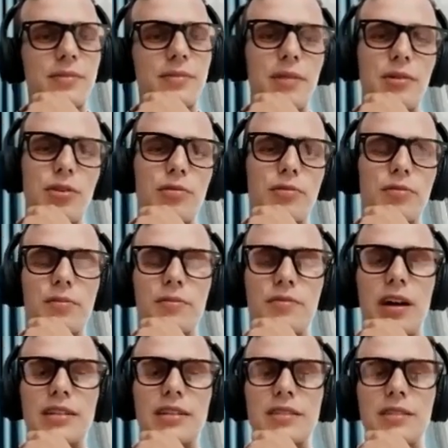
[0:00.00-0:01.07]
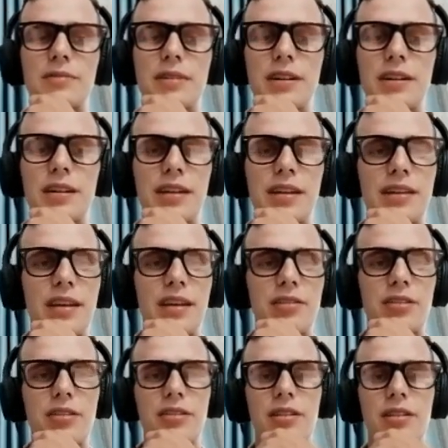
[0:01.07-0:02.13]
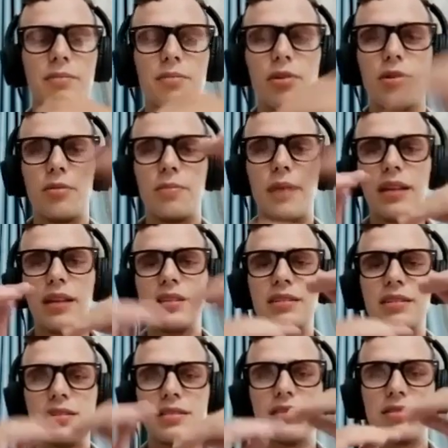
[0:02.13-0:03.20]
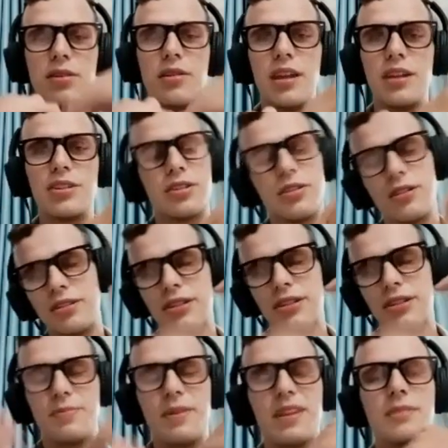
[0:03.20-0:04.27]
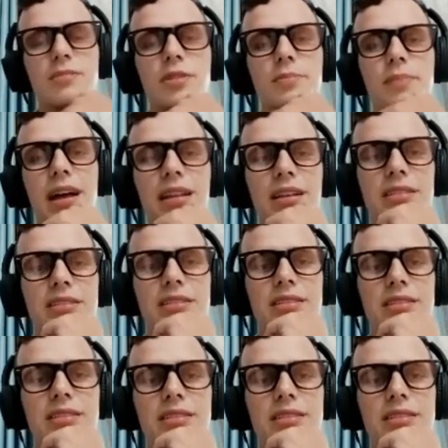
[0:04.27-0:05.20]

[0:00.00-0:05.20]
maybe you find someone and then you're more balanced, so in nature you just become more balanced,